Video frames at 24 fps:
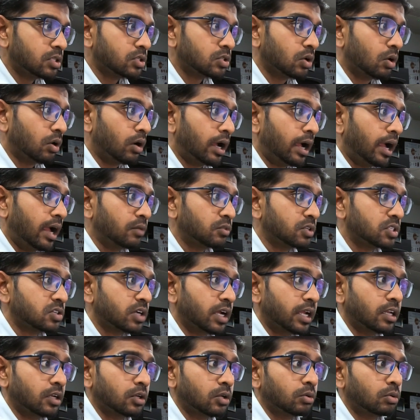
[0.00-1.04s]
So I was
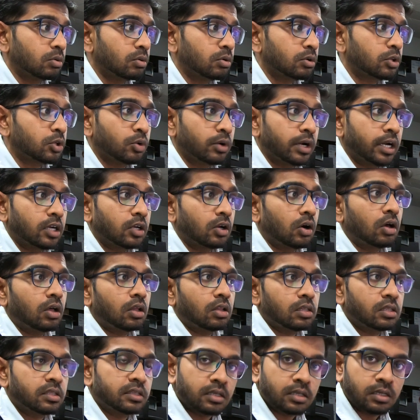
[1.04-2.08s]
trying to curate
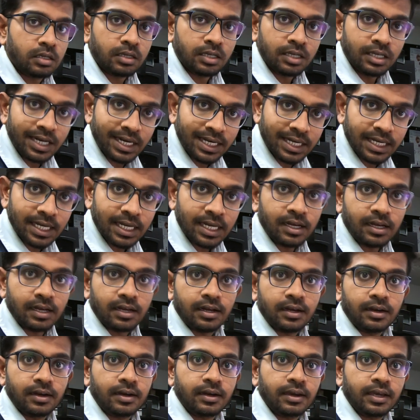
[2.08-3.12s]
all the data
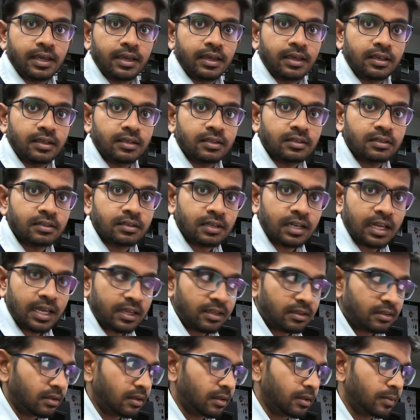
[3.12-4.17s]
and
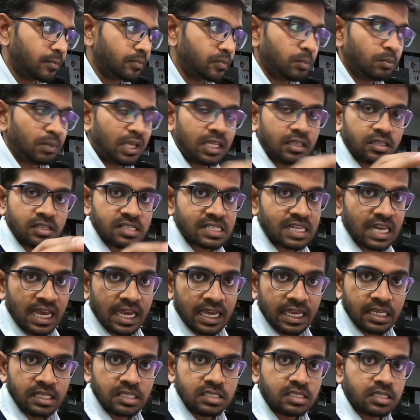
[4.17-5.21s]
like make the
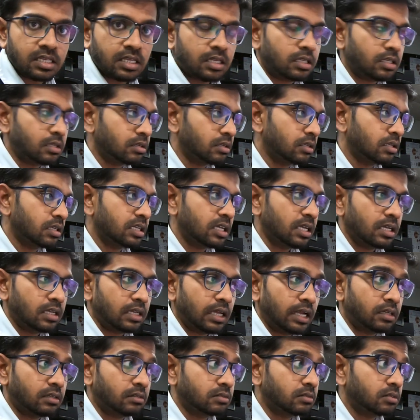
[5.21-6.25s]
slides
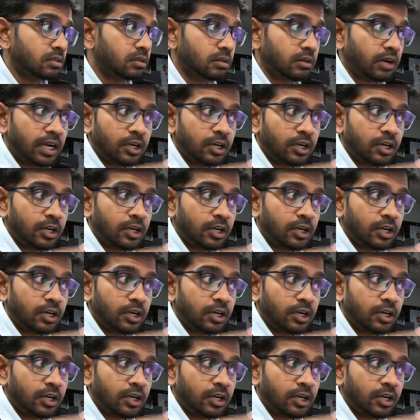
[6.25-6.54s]
and